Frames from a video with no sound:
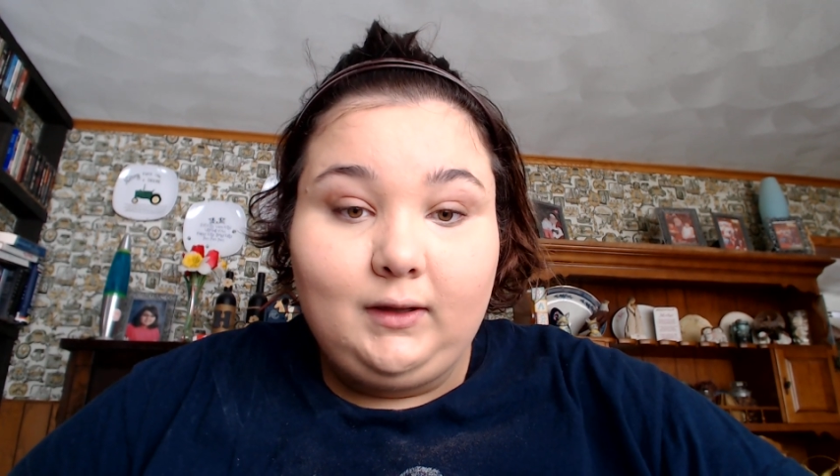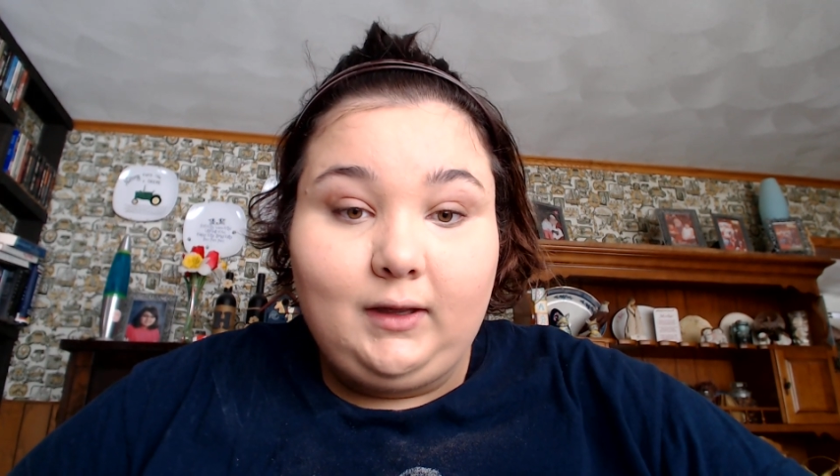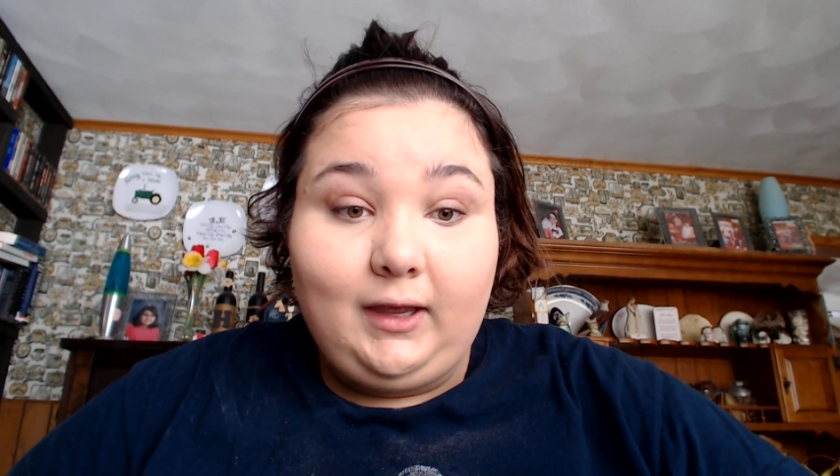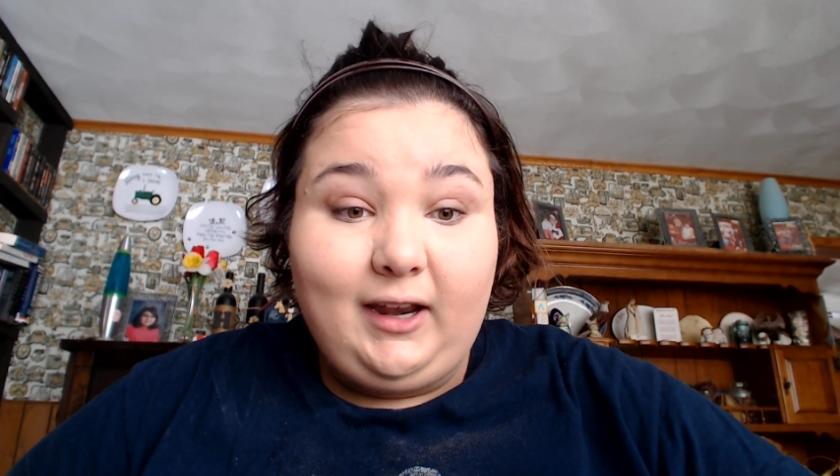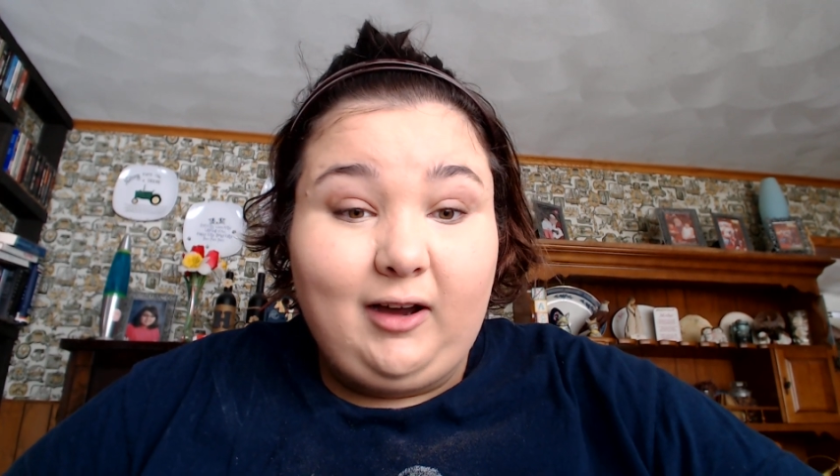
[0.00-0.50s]

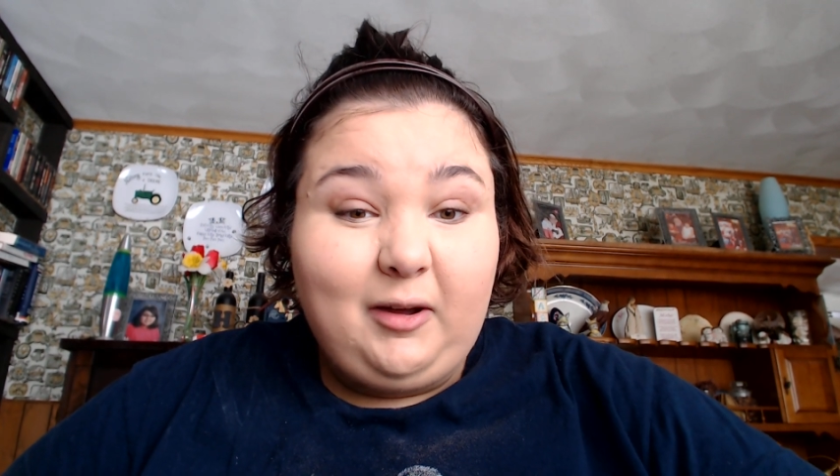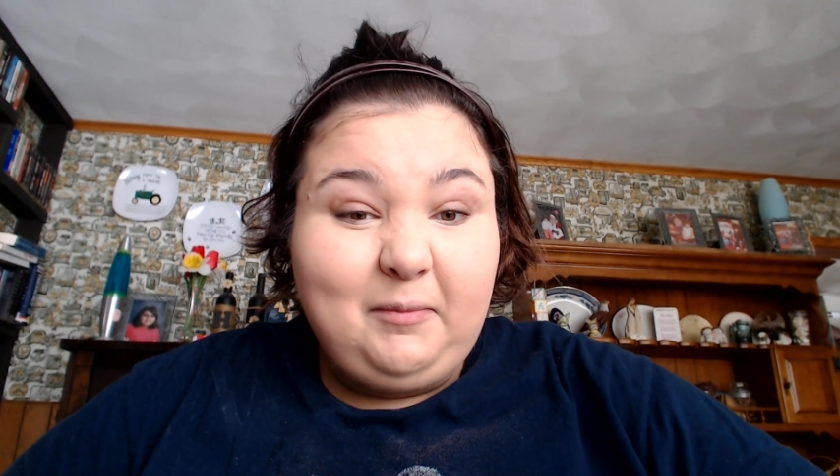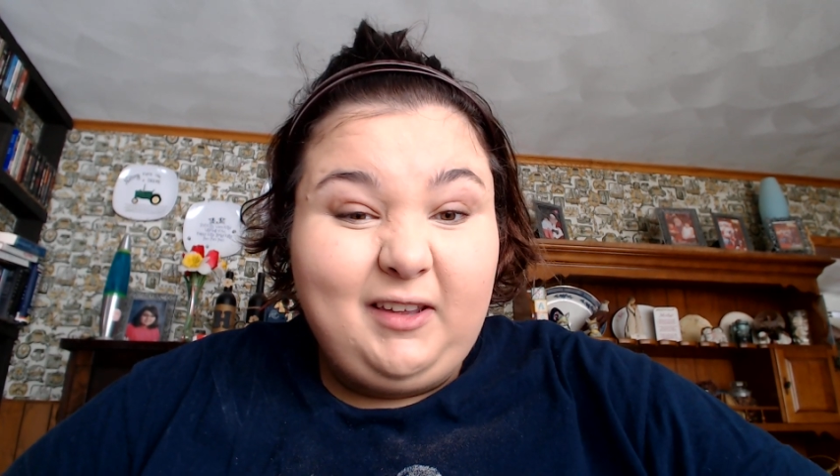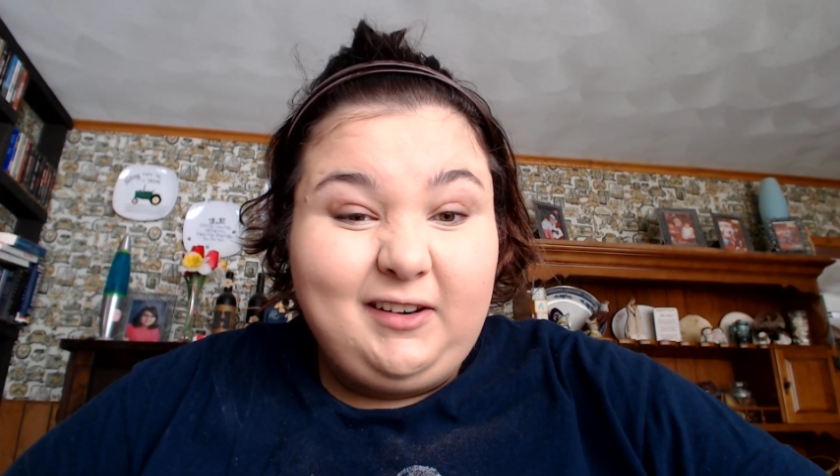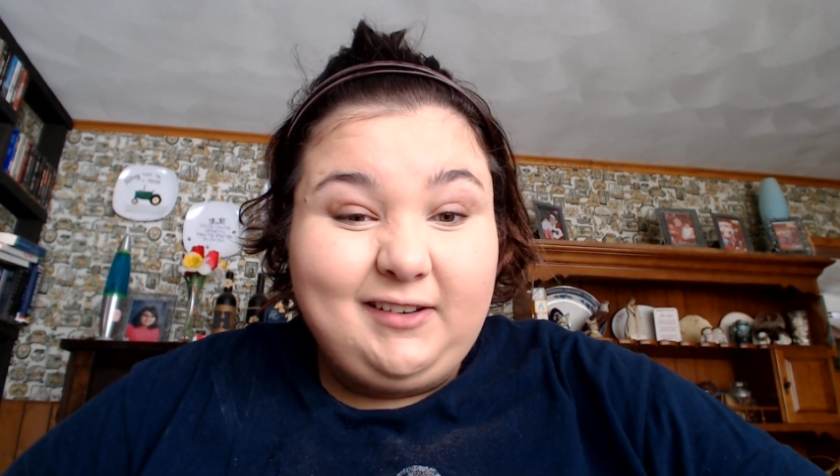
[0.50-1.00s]
now I'm
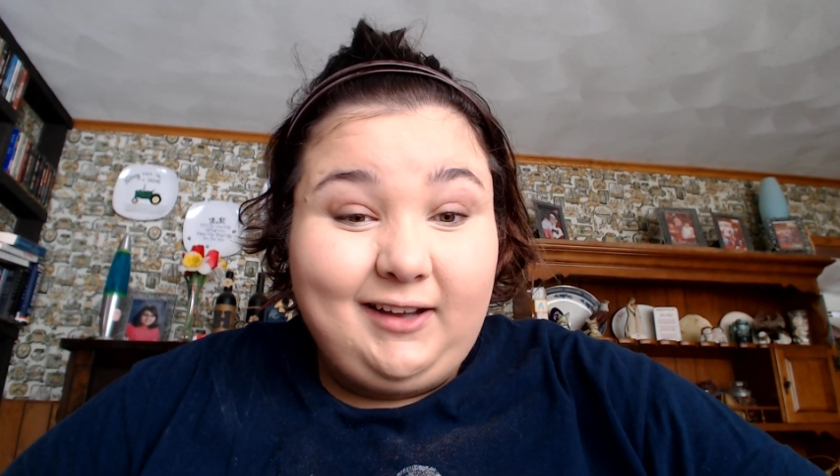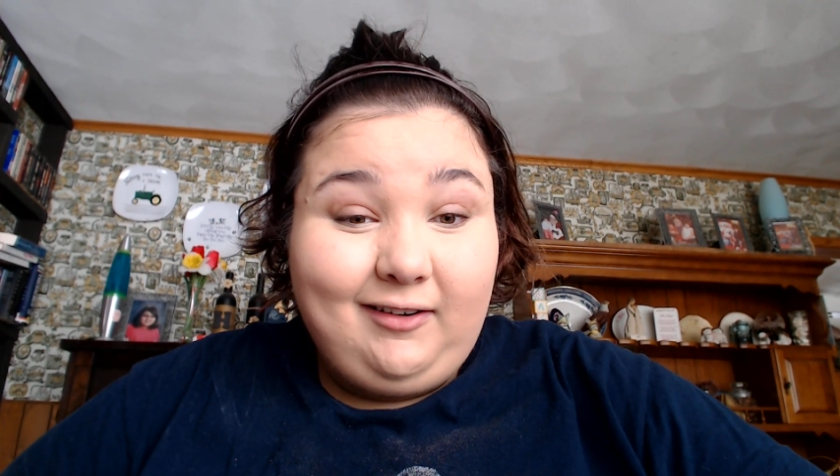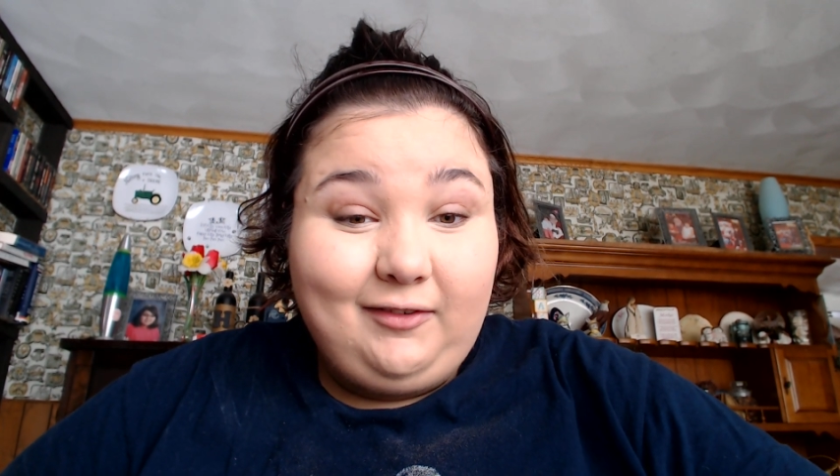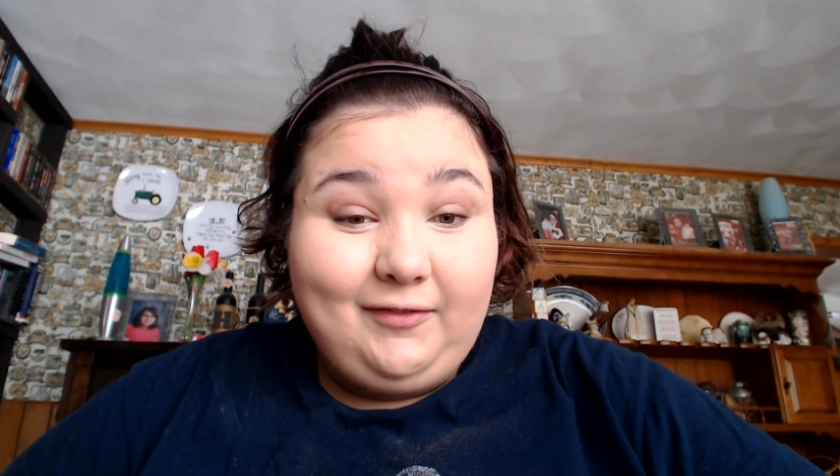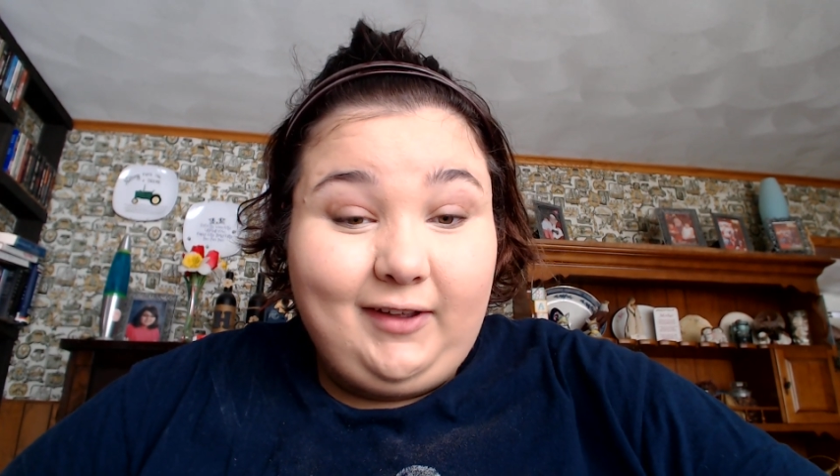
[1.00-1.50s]
into e.l.f.